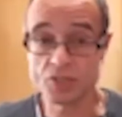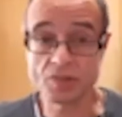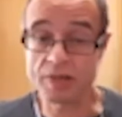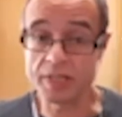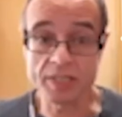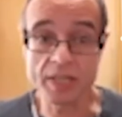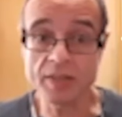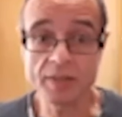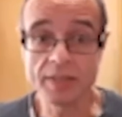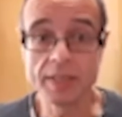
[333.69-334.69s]
straightening
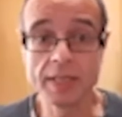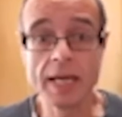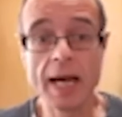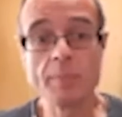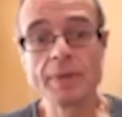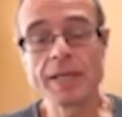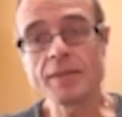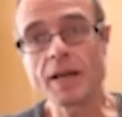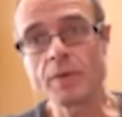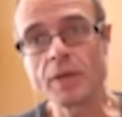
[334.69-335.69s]
teeth, but
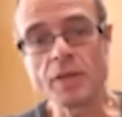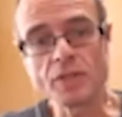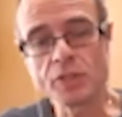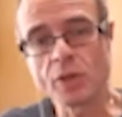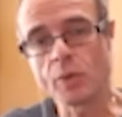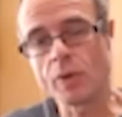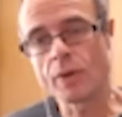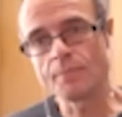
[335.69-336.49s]
I, I you know,